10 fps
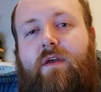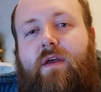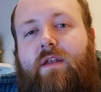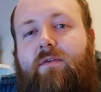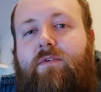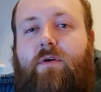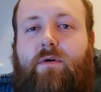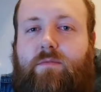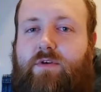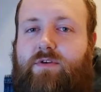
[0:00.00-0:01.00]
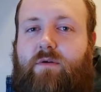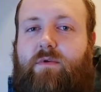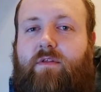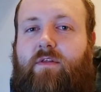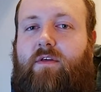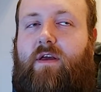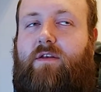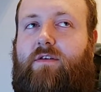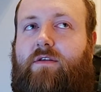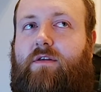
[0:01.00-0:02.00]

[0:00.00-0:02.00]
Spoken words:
and even though M. Night Shyamalan said